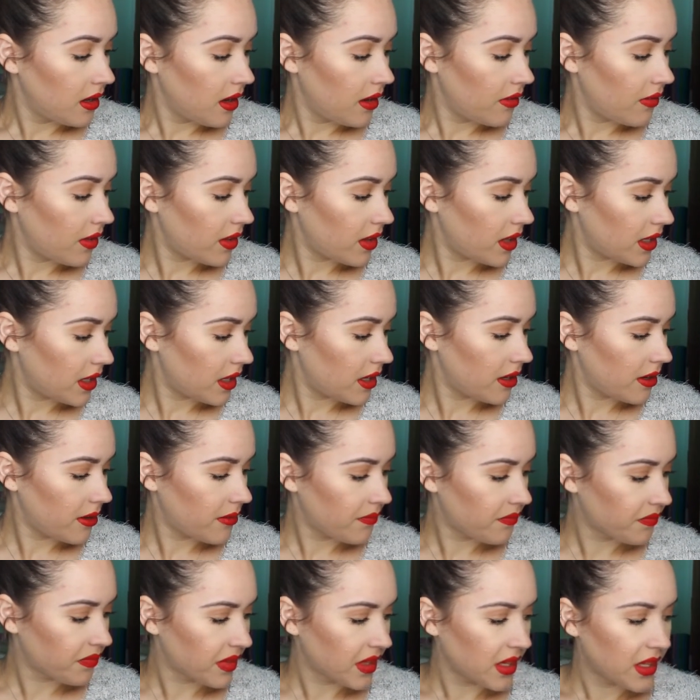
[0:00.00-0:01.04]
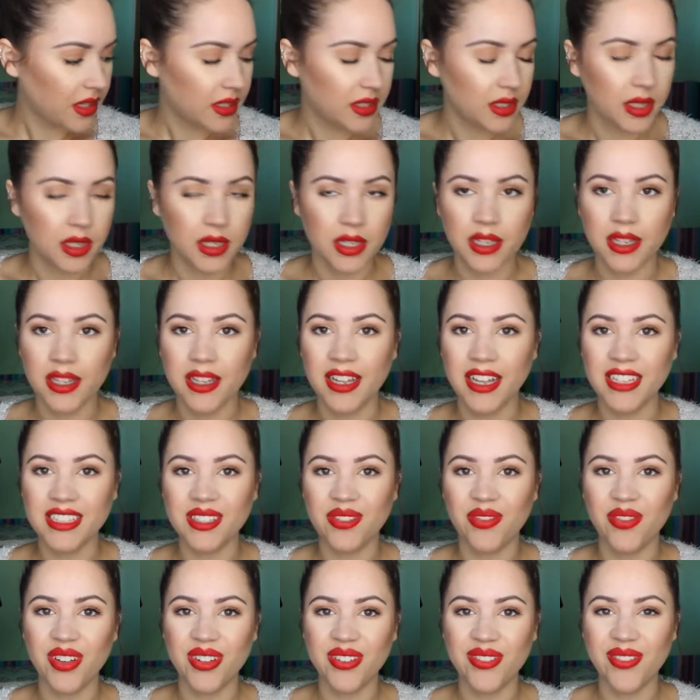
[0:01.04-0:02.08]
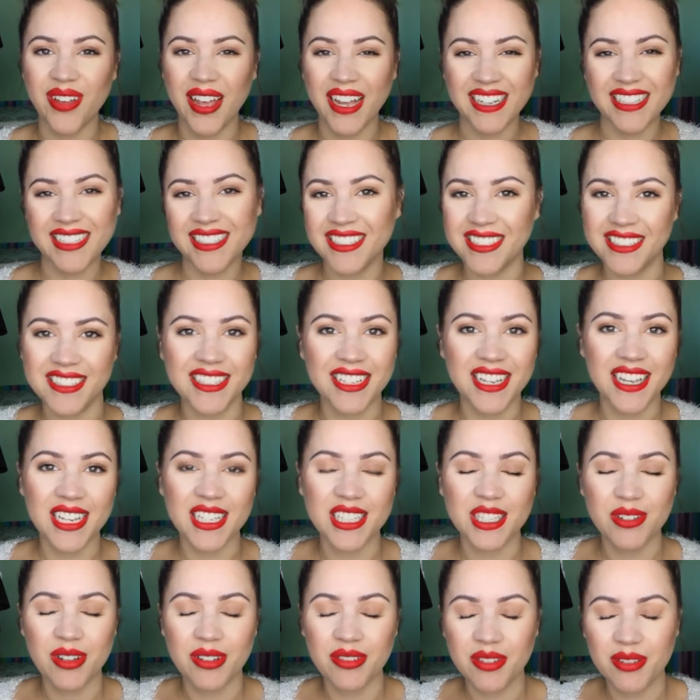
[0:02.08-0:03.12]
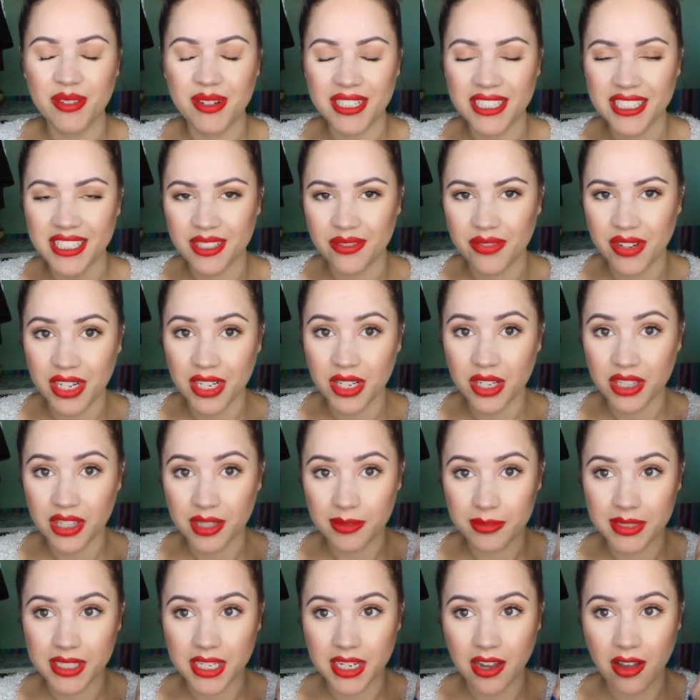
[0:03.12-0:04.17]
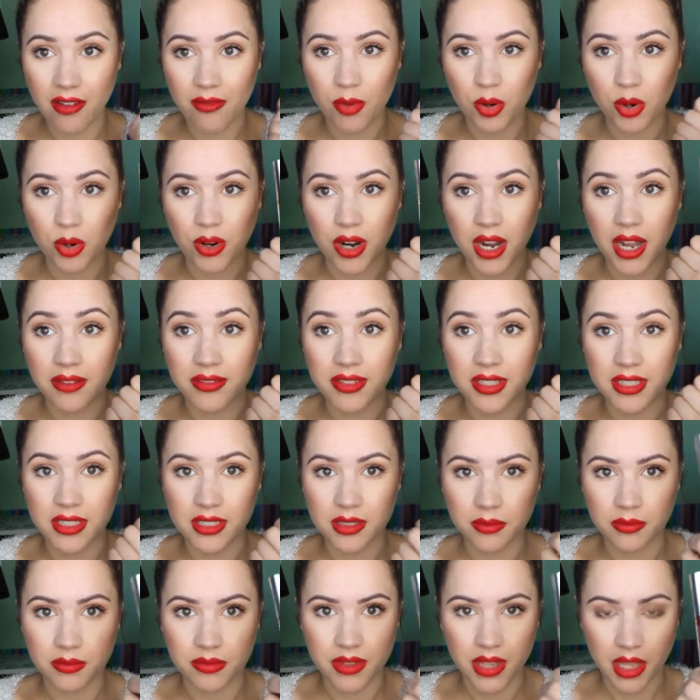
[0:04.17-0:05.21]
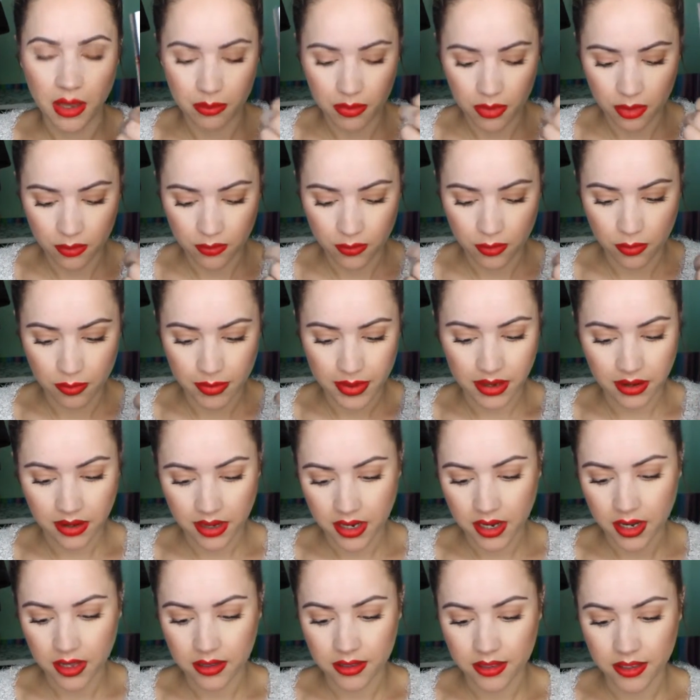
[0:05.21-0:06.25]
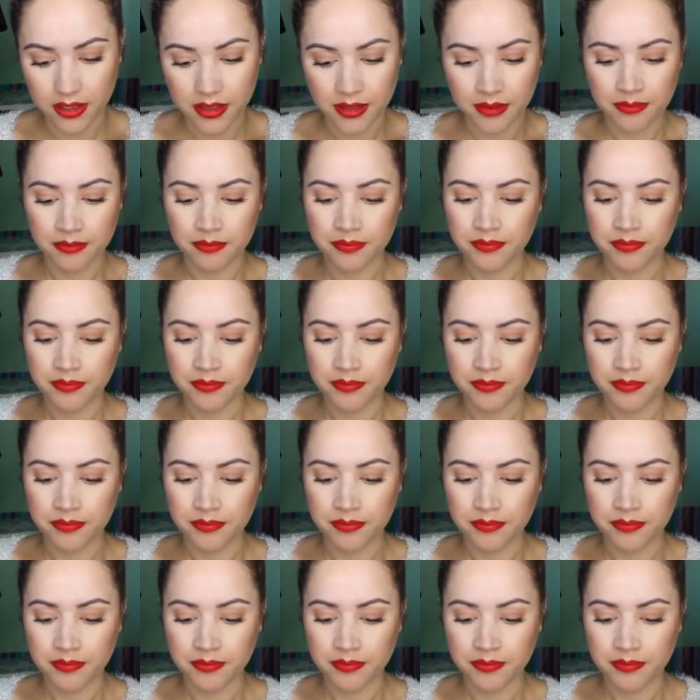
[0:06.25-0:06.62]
I feel like that's a, that's a fun fact just in case you ever wanted to find a good lipstick for craft. It's a, that beautiful berry color.